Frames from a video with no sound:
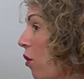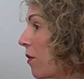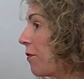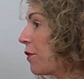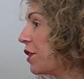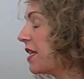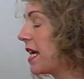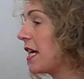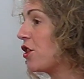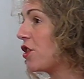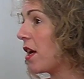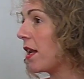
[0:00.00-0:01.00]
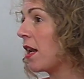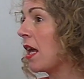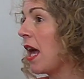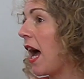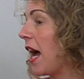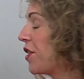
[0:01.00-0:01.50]
conversation.
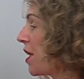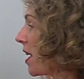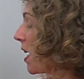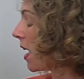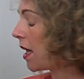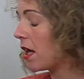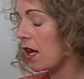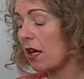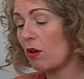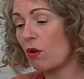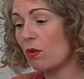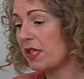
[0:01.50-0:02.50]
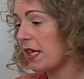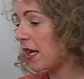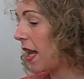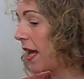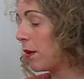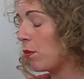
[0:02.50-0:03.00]
I think it goes
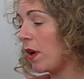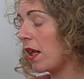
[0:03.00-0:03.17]
in line